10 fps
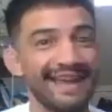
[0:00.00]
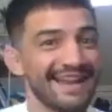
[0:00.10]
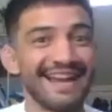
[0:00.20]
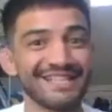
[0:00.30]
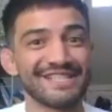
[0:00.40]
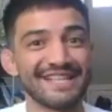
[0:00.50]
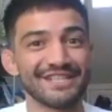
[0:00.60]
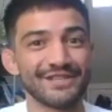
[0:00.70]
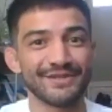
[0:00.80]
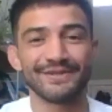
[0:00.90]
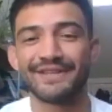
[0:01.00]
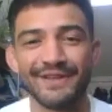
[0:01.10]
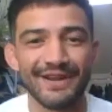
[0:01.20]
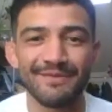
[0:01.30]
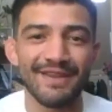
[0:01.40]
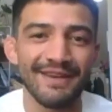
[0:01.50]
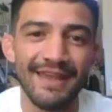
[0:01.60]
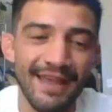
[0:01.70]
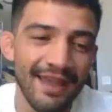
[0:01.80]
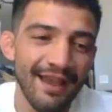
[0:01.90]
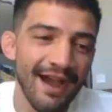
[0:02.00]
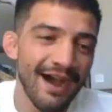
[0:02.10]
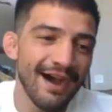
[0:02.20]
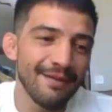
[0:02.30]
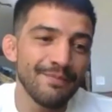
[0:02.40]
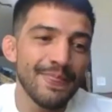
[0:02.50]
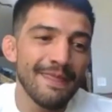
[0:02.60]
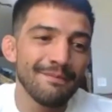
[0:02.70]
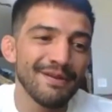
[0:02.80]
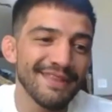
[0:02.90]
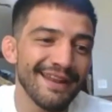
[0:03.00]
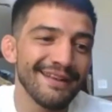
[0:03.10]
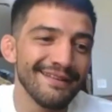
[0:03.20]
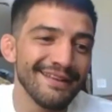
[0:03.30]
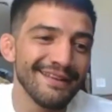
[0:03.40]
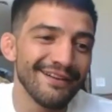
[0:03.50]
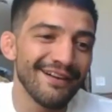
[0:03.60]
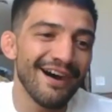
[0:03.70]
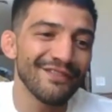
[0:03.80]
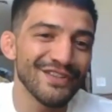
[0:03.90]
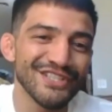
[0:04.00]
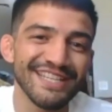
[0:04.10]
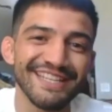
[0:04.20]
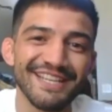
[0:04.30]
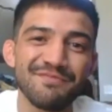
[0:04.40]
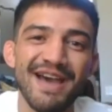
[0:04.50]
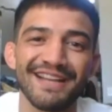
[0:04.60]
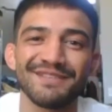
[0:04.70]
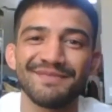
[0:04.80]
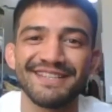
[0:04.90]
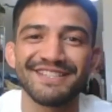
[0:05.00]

And I just did it to you. You know what I mean? But then, you know, obviously he did it back to me.